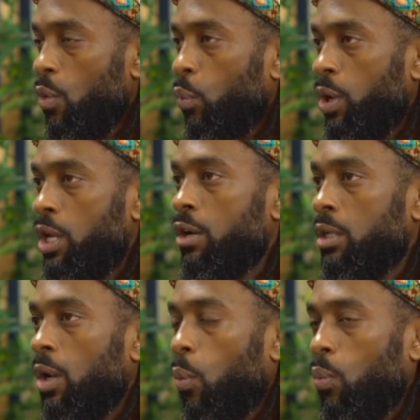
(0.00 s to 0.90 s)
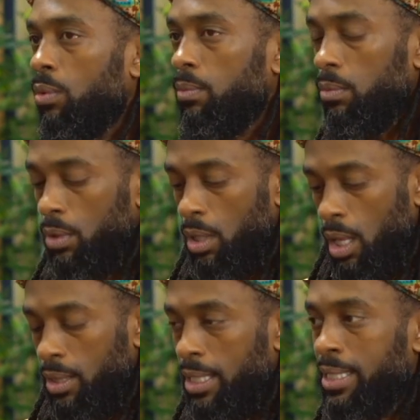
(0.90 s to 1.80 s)
We are
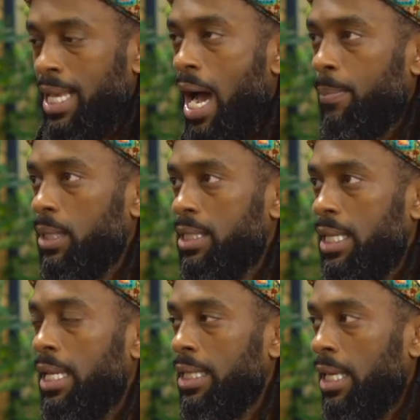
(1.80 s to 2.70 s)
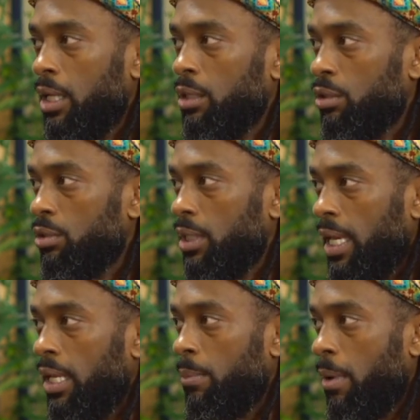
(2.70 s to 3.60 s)
the top 10 killers
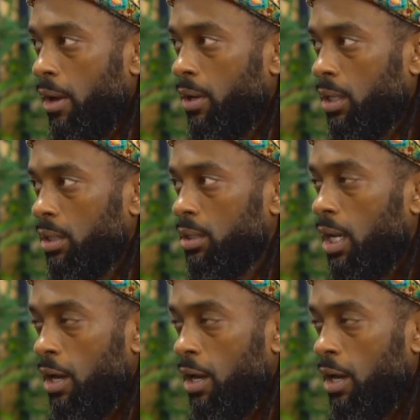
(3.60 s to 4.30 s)
in America